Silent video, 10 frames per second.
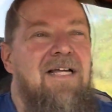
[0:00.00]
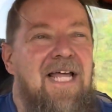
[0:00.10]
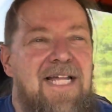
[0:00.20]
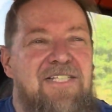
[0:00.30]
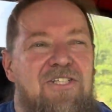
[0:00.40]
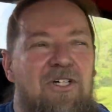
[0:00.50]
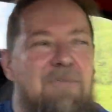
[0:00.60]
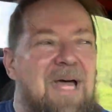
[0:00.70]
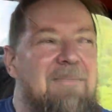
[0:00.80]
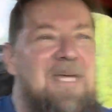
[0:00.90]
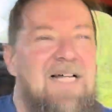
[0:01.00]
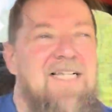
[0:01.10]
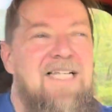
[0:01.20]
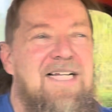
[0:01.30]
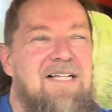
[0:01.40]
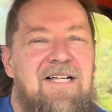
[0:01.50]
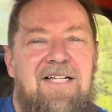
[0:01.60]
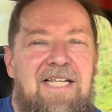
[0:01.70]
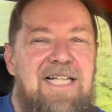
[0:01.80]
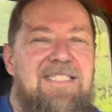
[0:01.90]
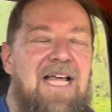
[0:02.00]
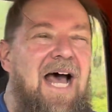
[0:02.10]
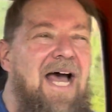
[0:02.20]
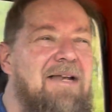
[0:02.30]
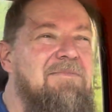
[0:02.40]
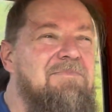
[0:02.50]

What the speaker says: It still may be a little on the lean side.